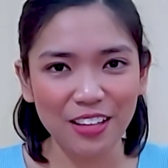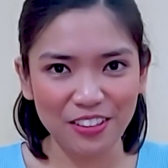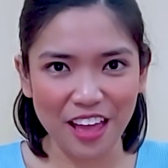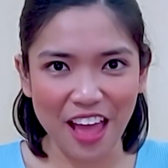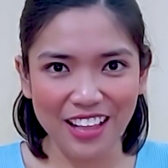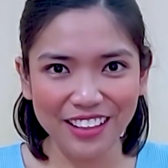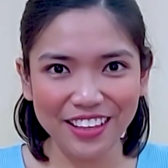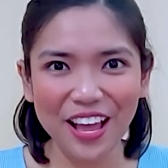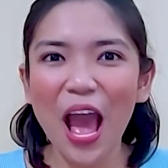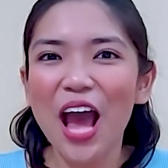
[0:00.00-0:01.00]
then
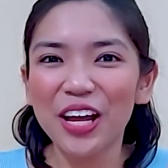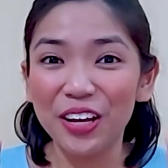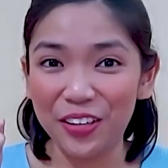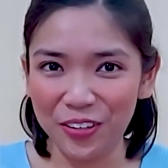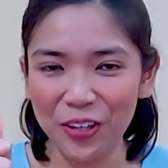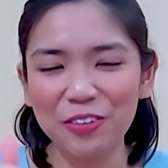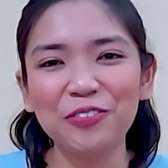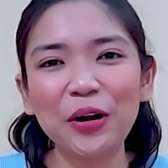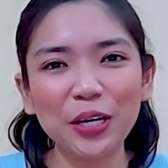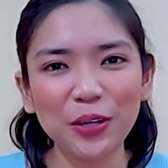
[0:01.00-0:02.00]
good
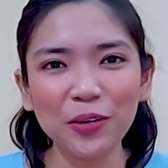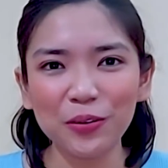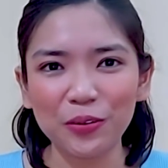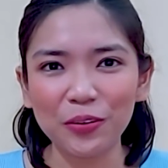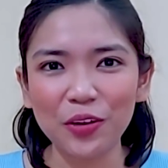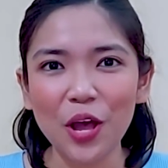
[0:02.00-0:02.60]
for you!